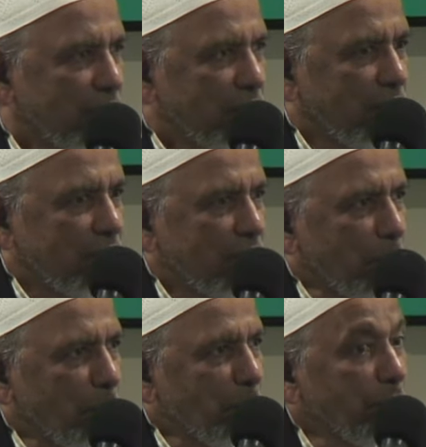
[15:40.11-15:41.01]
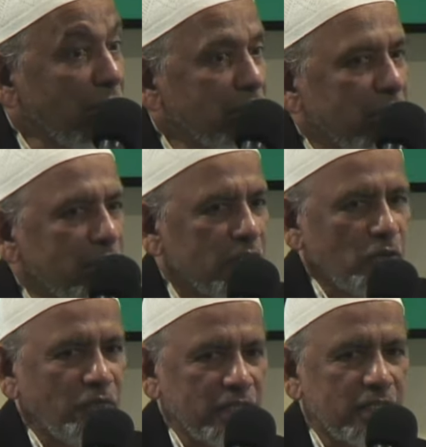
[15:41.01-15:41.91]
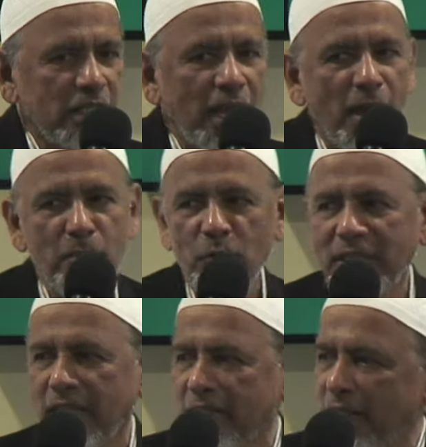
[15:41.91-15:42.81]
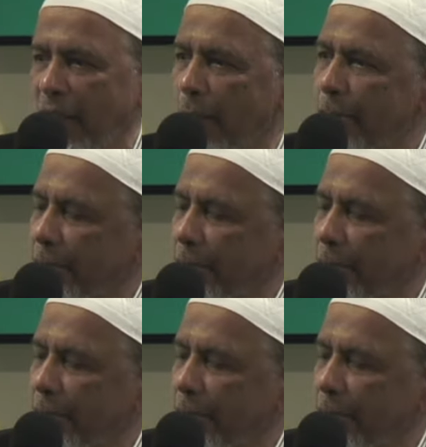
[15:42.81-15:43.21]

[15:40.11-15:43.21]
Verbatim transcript: the, the presence of Islam within them,